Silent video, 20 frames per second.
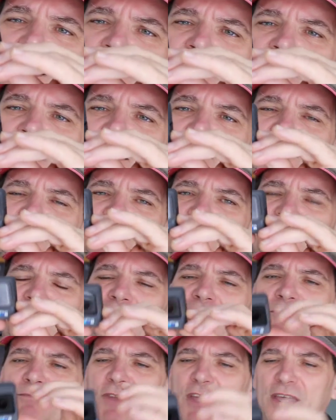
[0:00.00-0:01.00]
of neat.
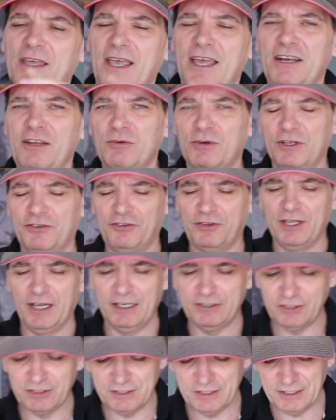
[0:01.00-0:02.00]
So anyways,
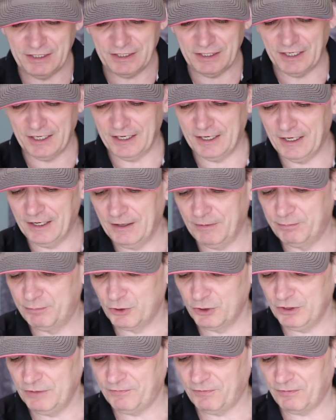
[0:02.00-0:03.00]
that's the
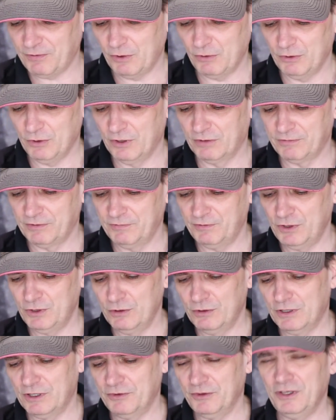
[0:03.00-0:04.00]
brief
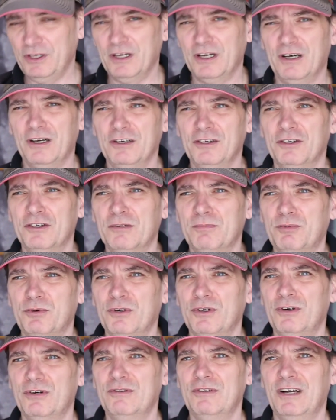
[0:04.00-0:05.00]
overview on the
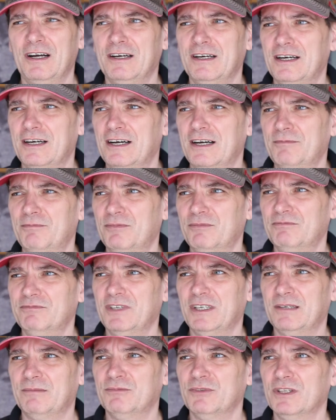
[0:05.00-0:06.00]
GoPro.
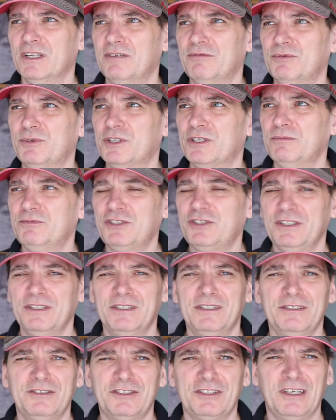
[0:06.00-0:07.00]
I'm loving what I'm seeing
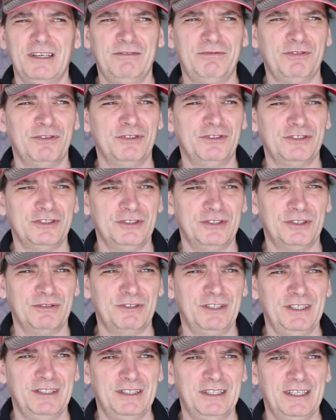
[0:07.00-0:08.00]
outside for the snow
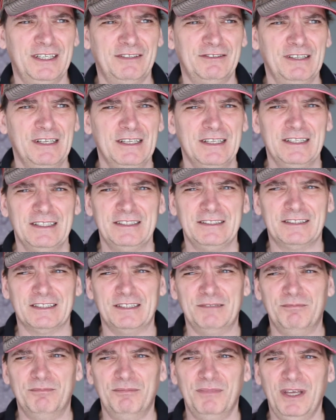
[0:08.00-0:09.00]
right now, so
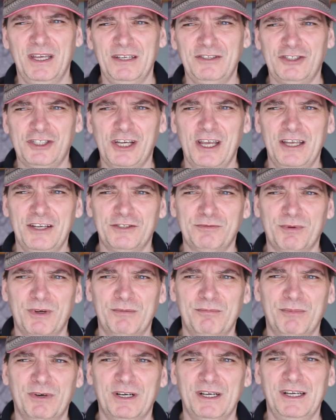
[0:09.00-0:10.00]
I may change my
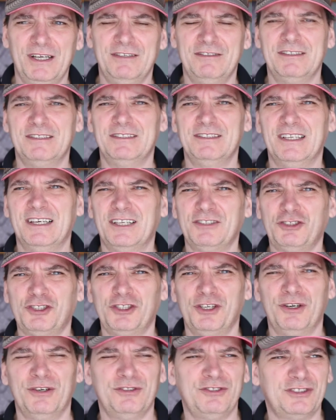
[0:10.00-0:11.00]
mind, not
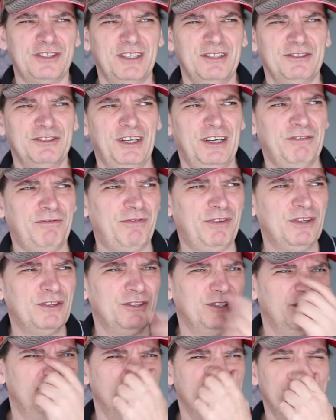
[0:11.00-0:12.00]
sure, still not
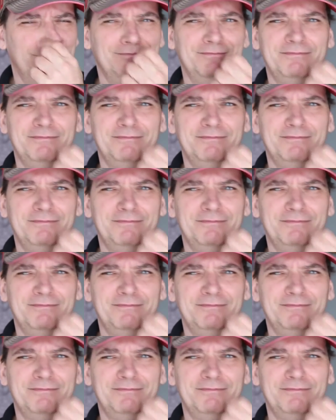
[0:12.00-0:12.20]
feeling